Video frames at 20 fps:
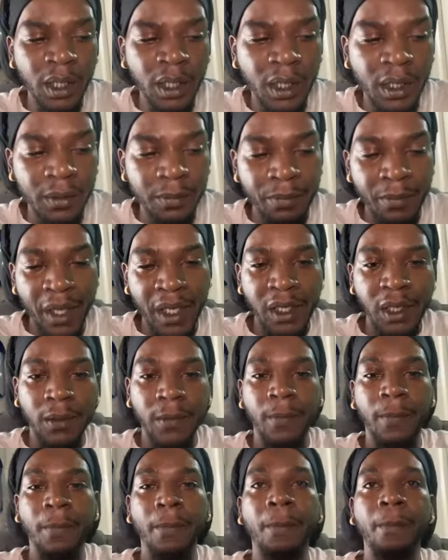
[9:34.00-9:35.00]
and make
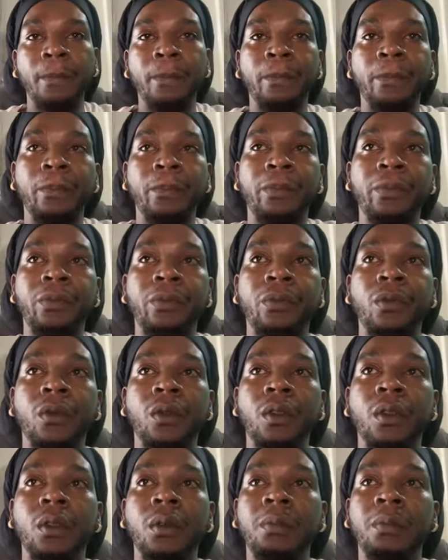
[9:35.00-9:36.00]

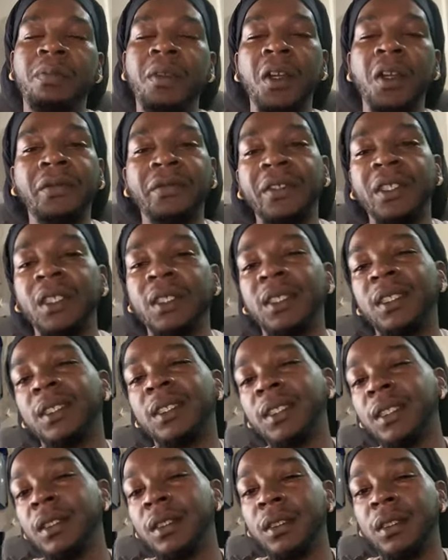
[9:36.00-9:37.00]
perfect
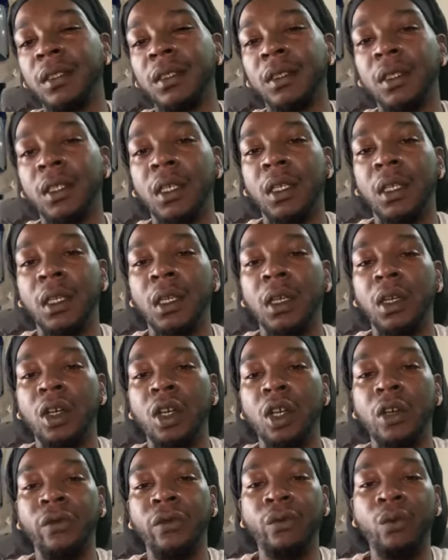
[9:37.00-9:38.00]
sense
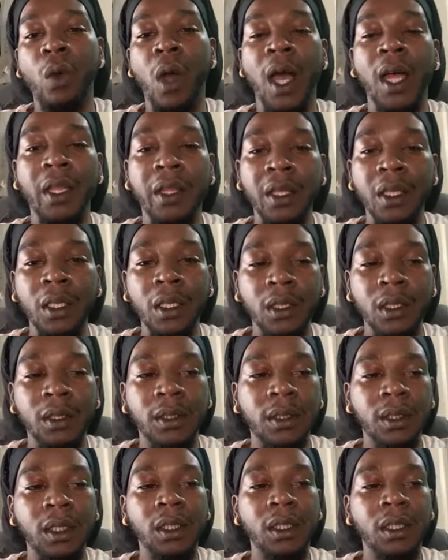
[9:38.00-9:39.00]
of why things
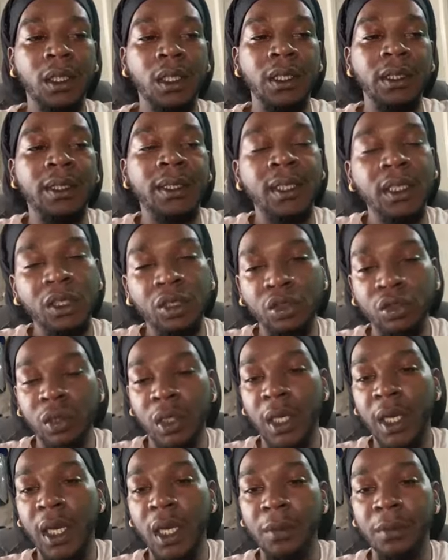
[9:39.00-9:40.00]
continue to
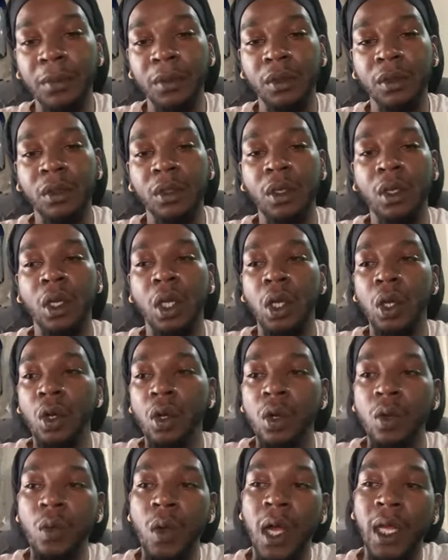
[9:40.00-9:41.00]
happen
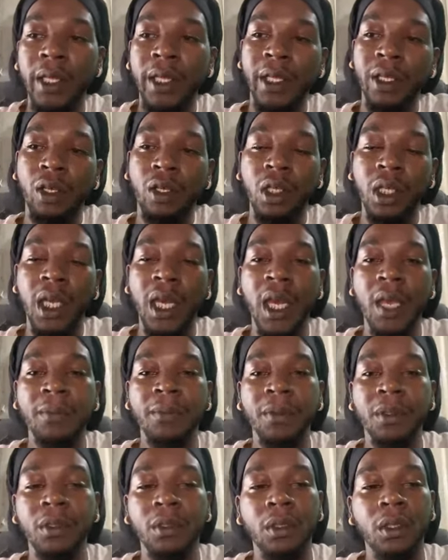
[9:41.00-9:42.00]
or why they only
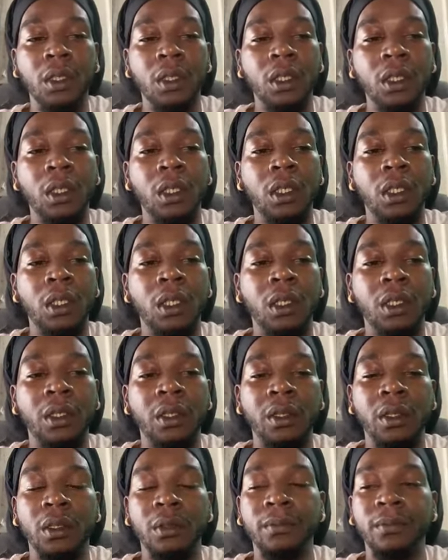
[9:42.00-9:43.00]
happen
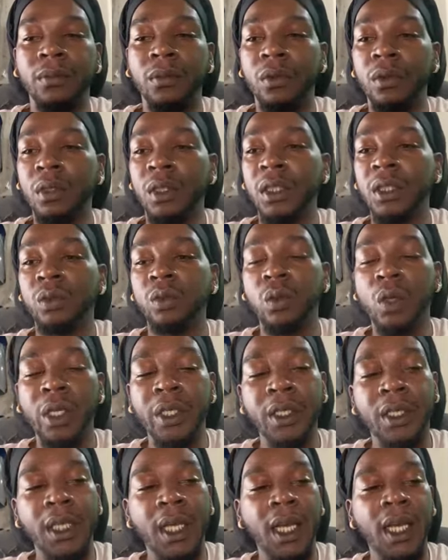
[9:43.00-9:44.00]
this one
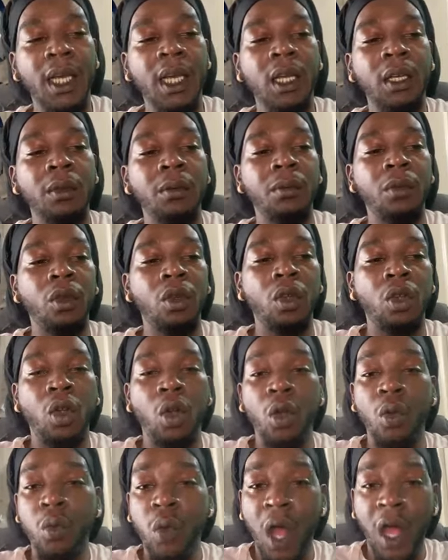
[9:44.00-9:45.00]
time
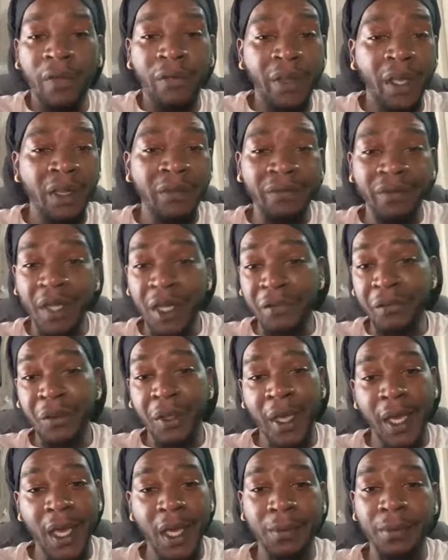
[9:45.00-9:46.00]
or why they've never
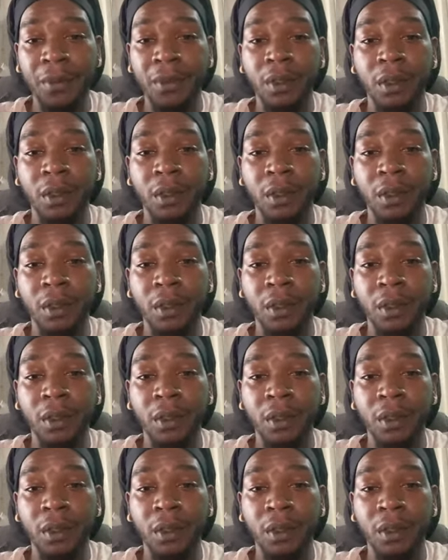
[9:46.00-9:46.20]
happened.